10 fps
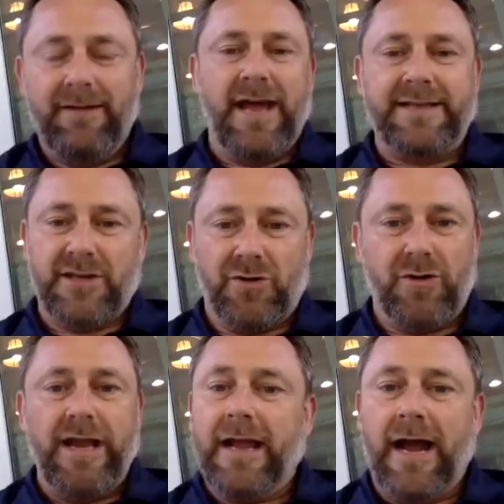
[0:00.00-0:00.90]
that's a
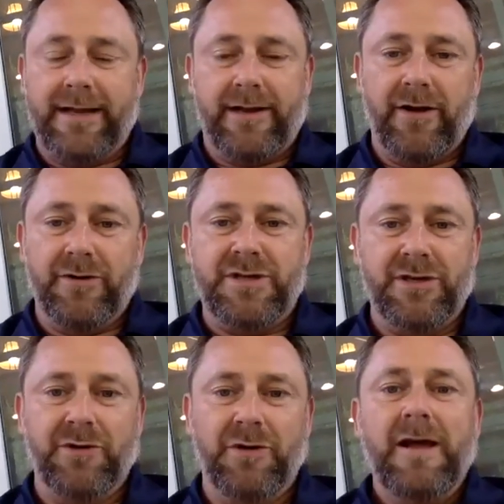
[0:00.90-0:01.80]
great guy to go
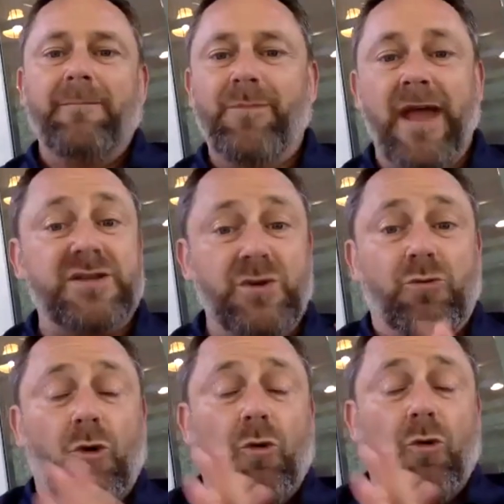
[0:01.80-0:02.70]
to next
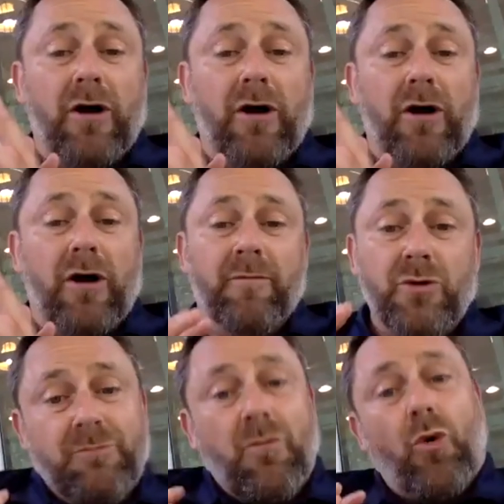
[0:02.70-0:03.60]
week we'll welcome
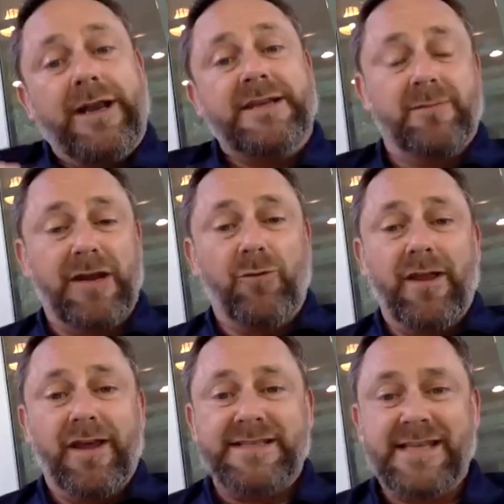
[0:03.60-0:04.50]
koji mori to be
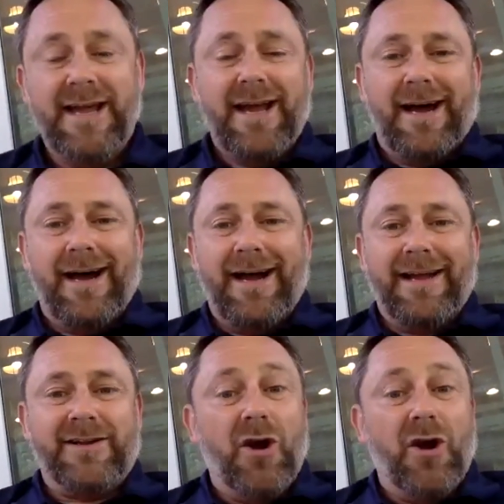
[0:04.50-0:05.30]
with us uh,